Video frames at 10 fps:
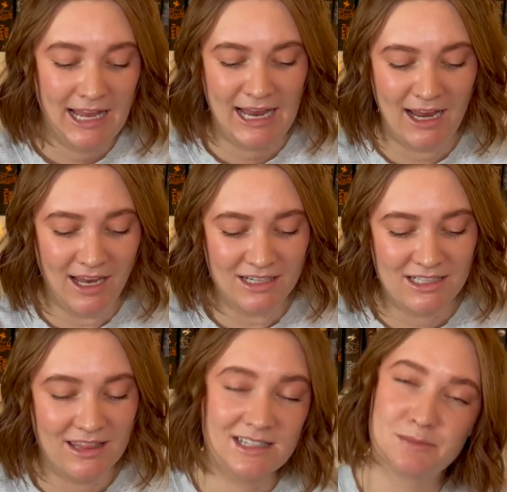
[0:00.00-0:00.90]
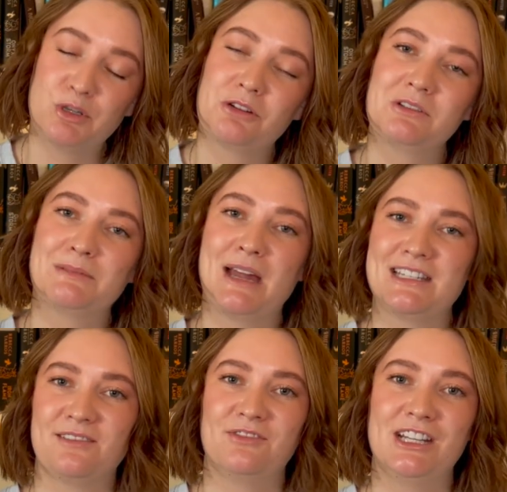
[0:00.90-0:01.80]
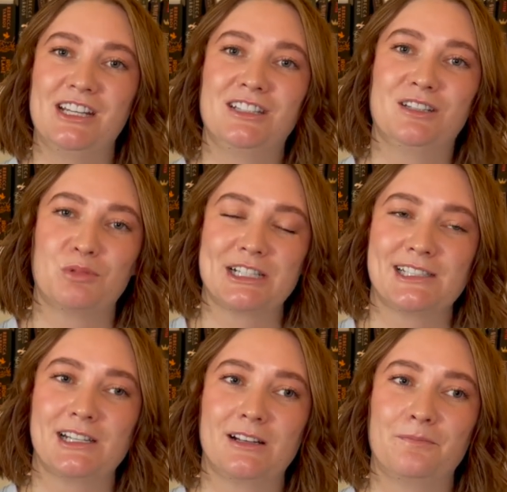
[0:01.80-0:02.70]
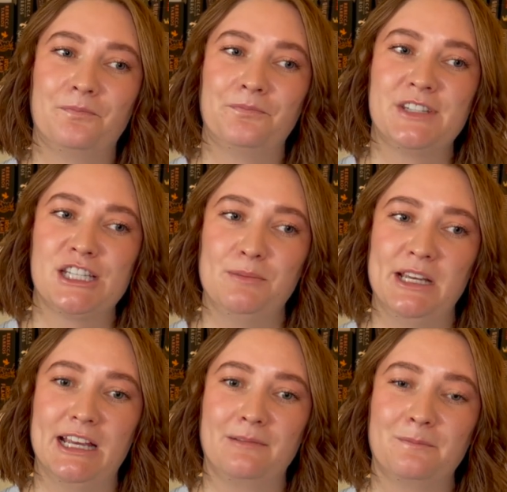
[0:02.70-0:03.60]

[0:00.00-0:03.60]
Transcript: And this book was massively depressing to me.